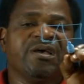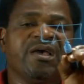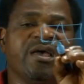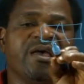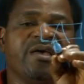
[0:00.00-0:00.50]

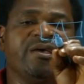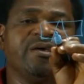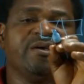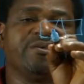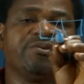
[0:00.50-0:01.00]
A
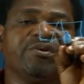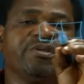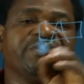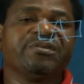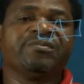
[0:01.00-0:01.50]
is
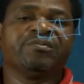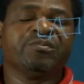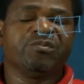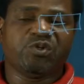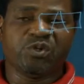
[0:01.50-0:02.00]
written.
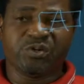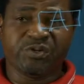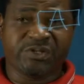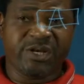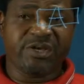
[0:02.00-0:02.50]
So you're going
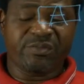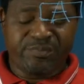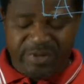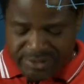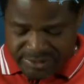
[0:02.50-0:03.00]
to take your
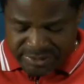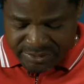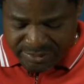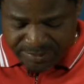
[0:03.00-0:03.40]
pencil,